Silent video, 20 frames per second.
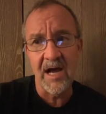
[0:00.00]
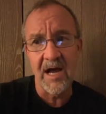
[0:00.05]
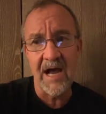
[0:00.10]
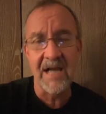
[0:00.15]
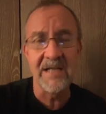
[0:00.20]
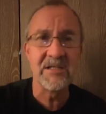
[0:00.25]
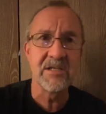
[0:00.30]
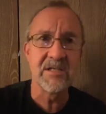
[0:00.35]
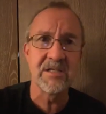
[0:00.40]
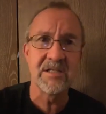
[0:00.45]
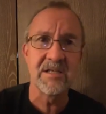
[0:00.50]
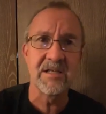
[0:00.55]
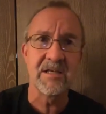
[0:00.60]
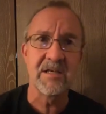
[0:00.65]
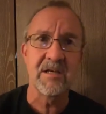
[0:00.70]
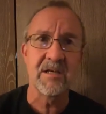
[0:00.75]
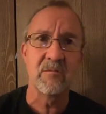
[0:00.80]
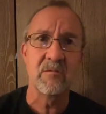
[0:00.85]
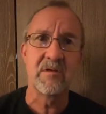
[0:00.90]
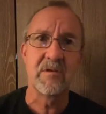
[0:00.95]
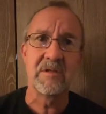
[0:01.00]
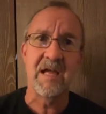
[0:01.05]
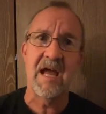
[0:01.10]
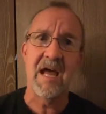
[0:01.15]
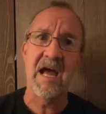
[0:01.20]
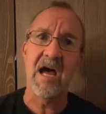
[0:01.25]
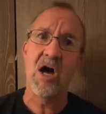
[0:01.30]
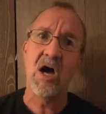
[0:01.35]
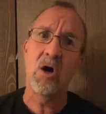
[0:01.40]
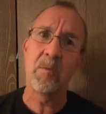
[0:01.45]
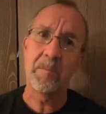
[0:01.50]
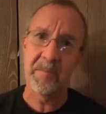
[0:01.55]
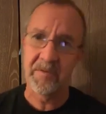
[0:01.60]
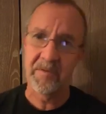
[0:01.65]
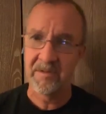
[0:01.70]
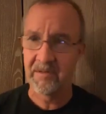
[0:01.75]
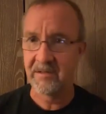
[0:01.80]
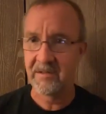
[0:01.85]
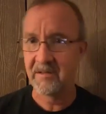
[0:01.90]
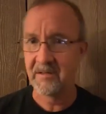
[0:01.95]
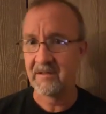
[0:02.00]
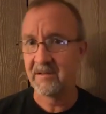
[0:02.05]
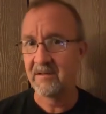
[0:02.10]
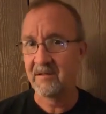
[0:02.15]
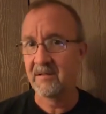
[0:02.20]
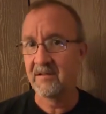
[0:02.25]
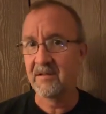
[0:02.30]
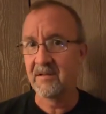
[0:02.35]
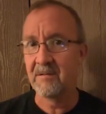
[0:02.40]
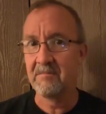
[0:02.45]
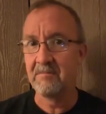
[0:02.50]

I just think it would help the